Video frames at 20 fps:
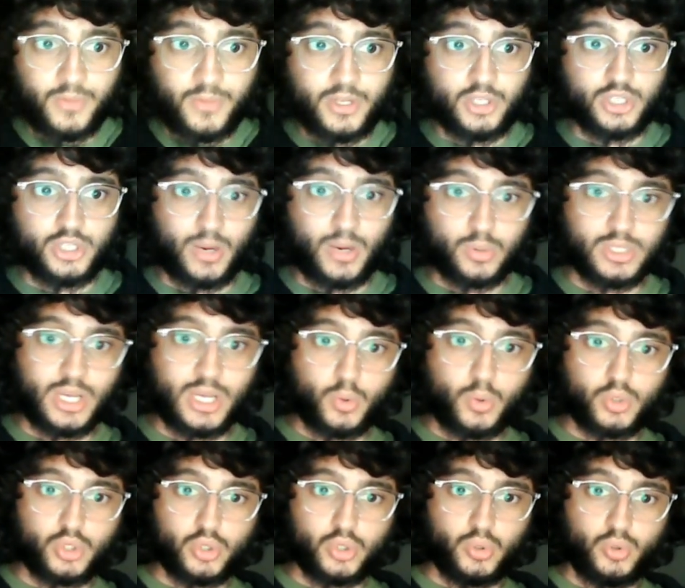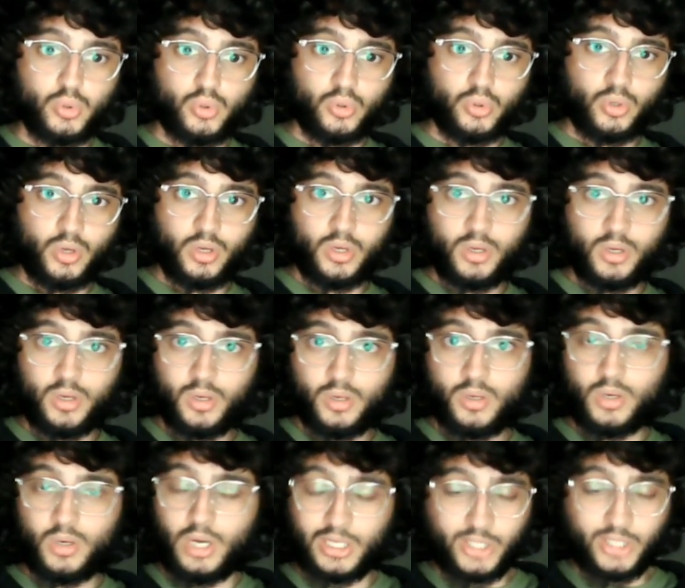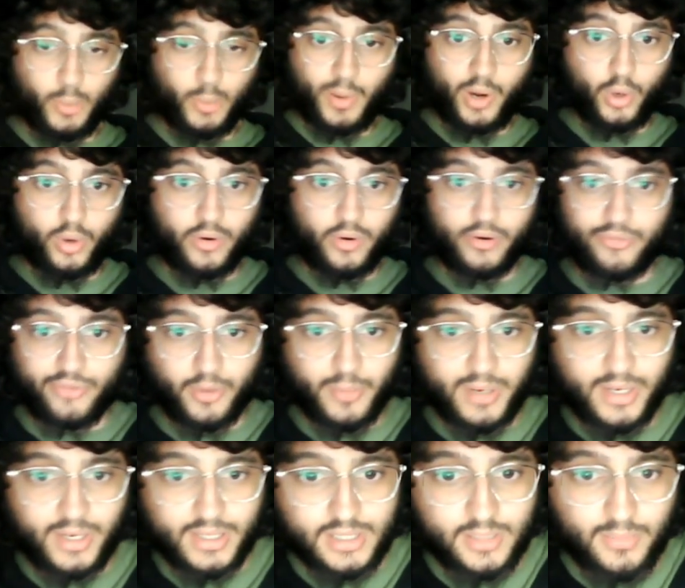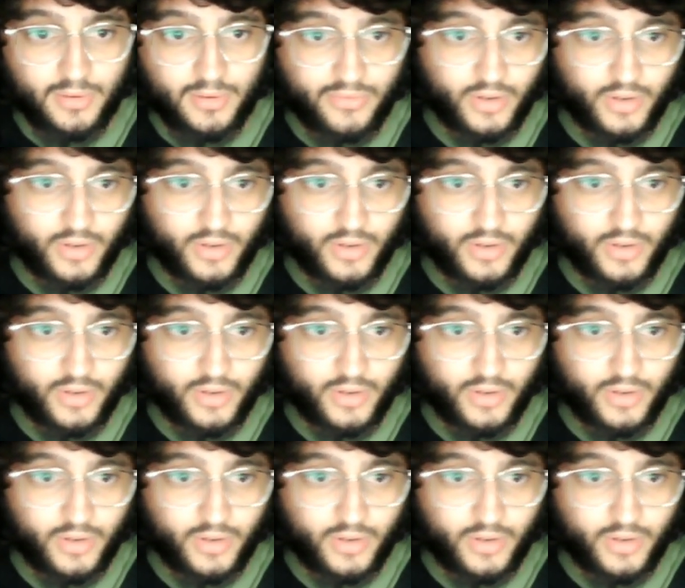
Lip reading: Shout out to I don't know where I got it from, to be